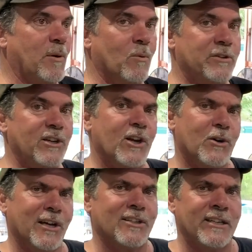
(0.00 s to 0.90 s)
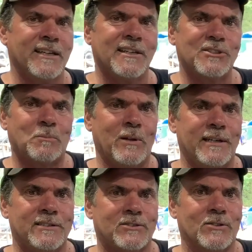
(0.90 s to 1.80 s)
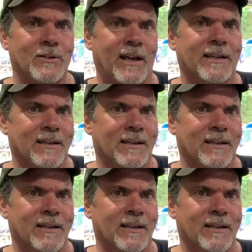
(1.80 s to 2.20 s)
but when you go to clean this place, you're like,